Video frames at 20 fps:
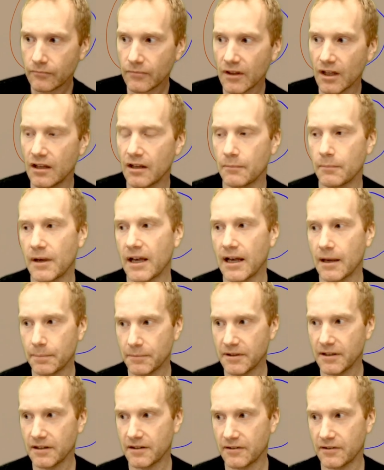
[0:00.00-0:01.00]

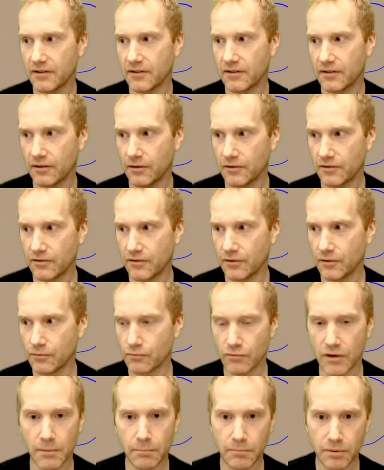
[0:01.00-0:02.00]
haptics, so
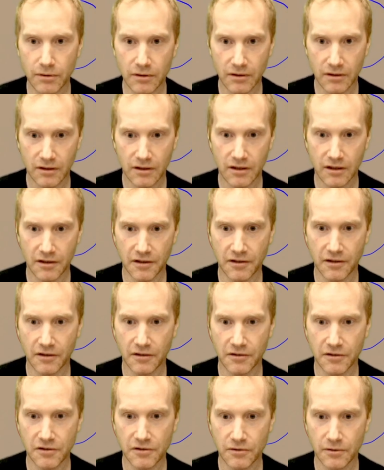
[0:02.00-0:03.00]
rumble
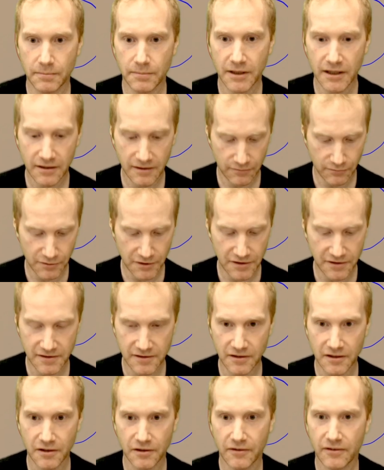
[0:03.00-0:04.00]
on the joypad, which is
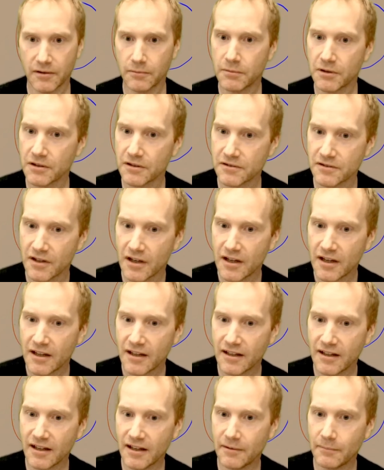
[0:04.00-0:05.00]
another thing because
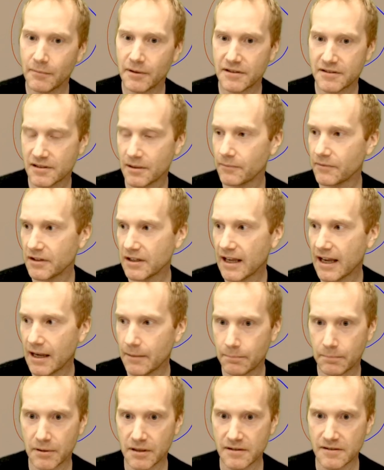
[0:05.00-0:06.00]
something
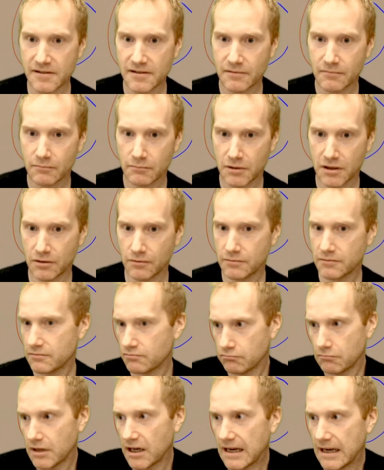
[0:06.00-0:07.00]
happens. Here's
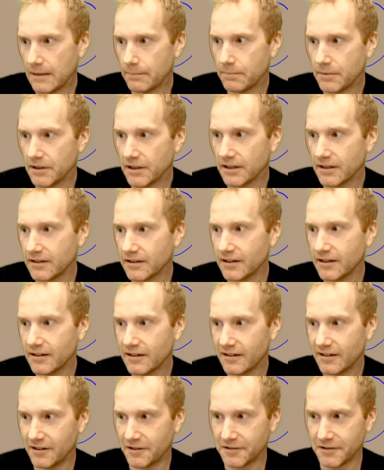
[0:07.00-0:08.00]
a
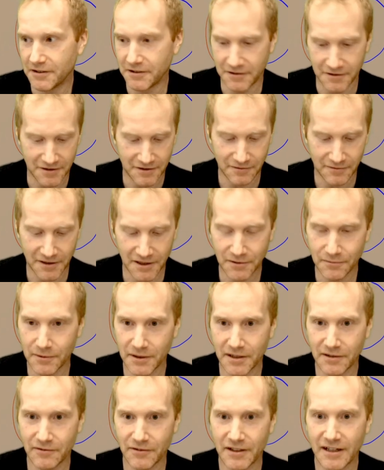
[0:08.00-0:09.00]
happening on the screen,
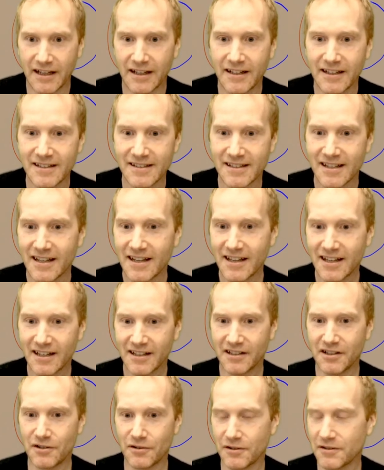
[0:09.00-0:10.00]
whatever that is.
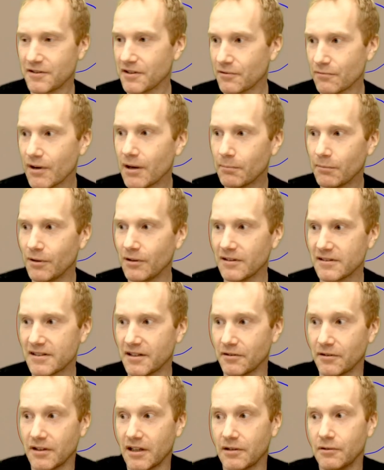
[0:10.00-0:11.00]
The joystick rumbles,
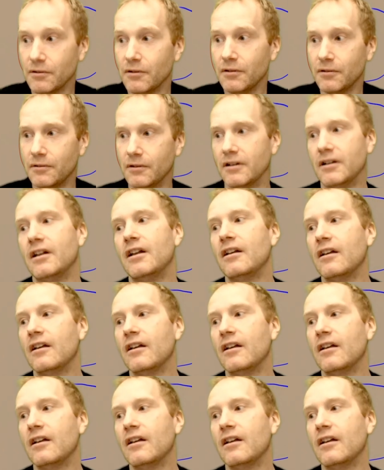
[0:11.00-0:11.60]
and you're like, oh,